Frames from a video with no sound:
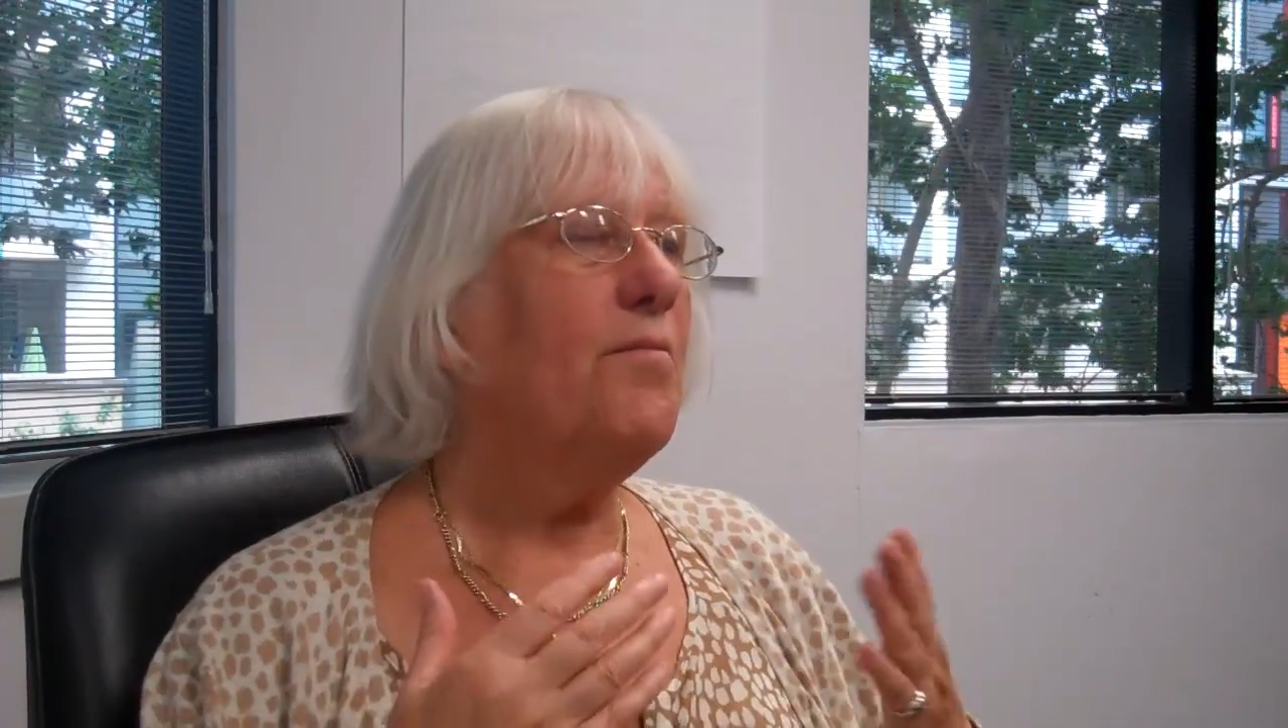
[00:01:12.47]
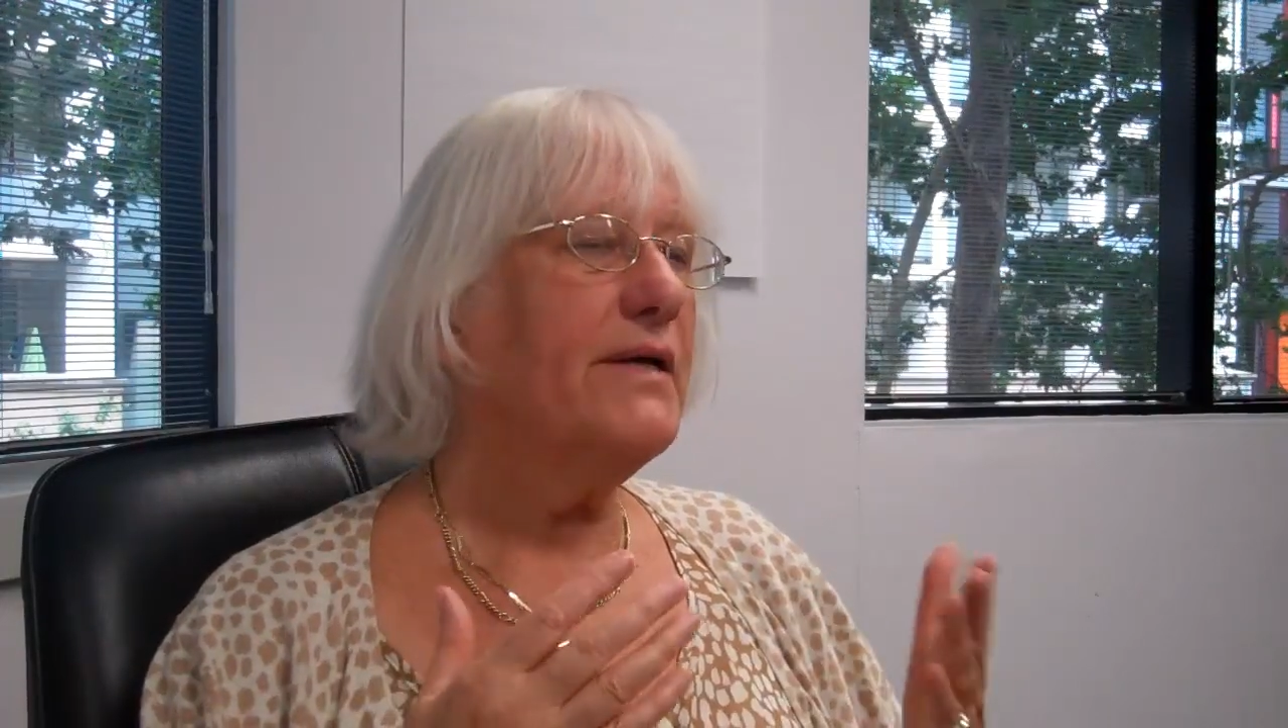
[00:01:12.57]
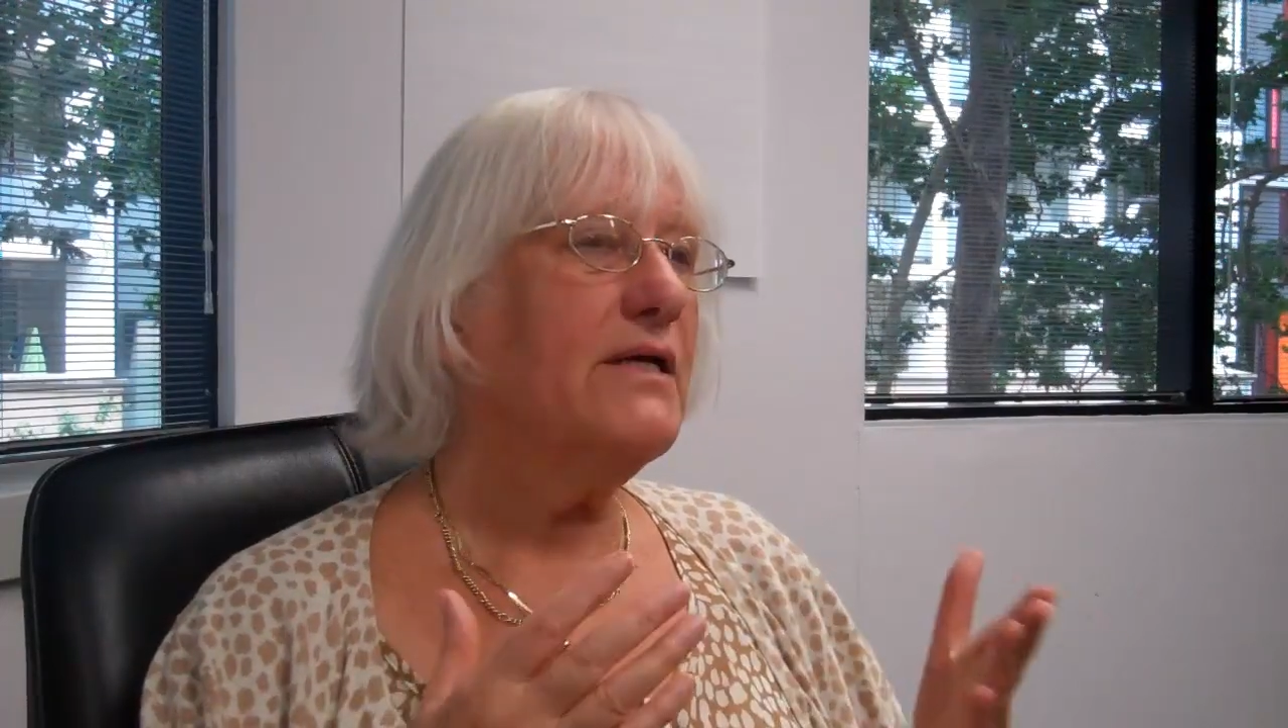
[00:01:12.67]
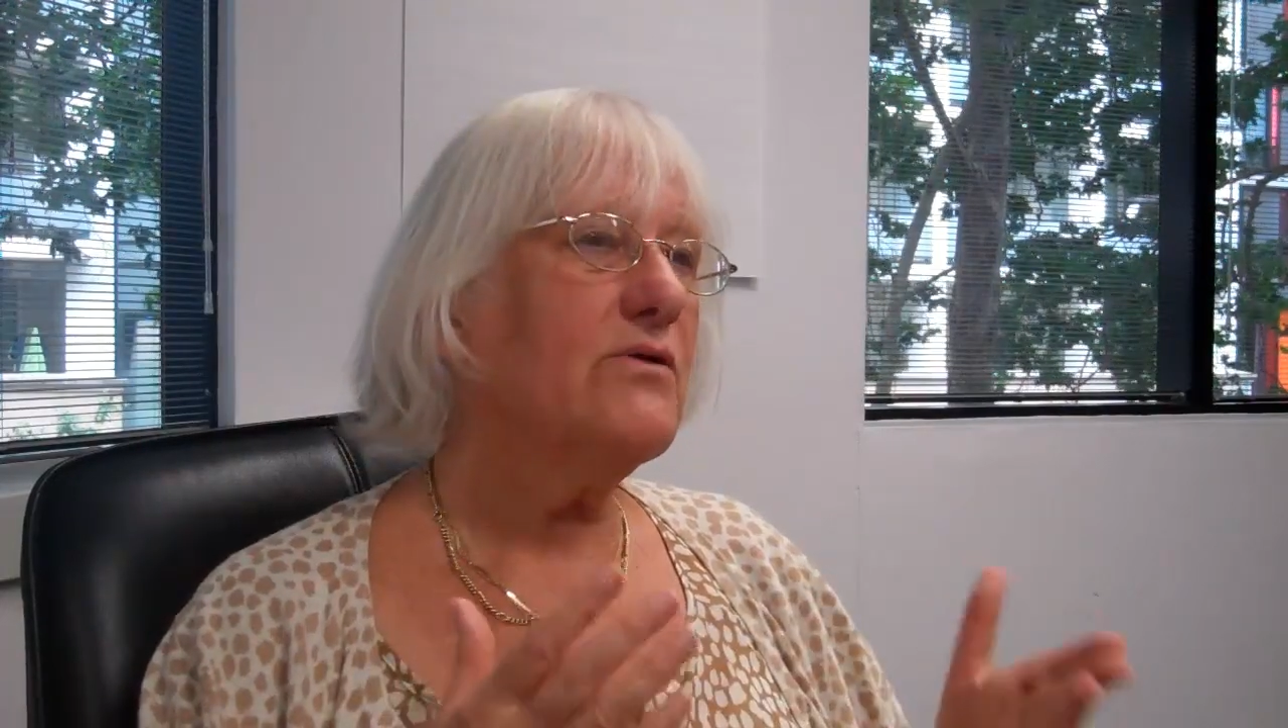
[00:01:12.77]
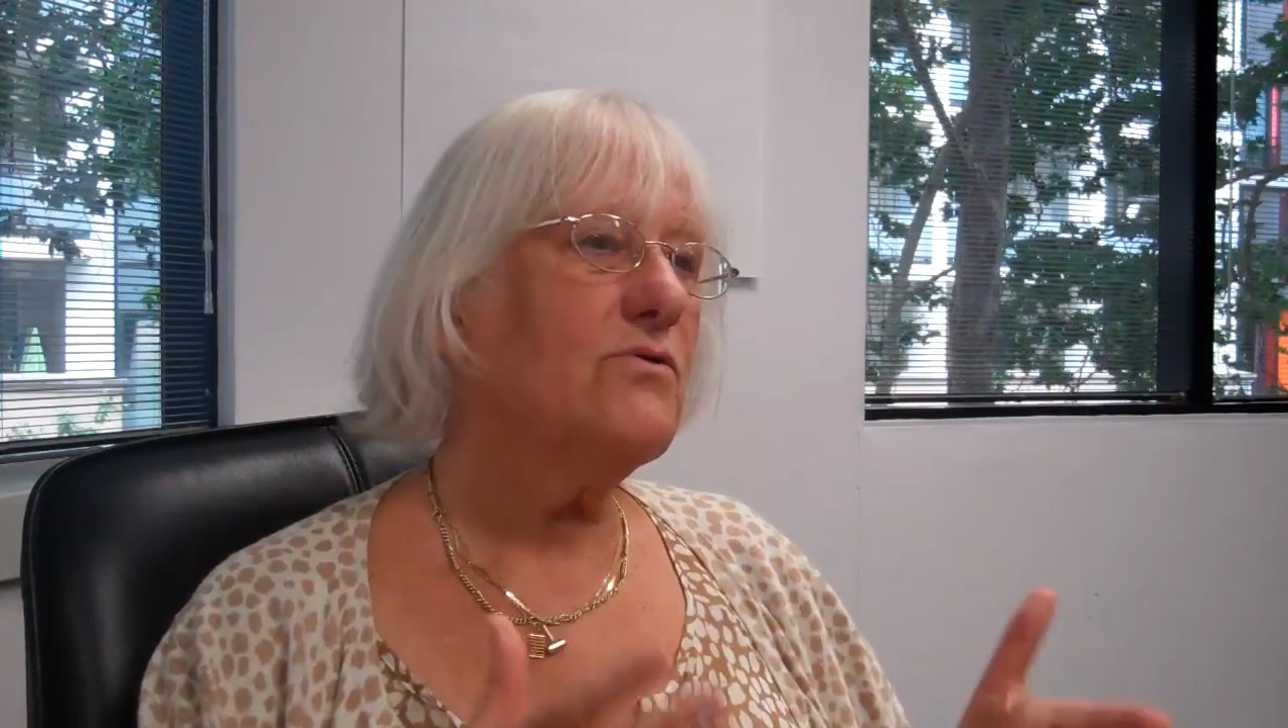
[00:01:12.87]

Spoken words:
But it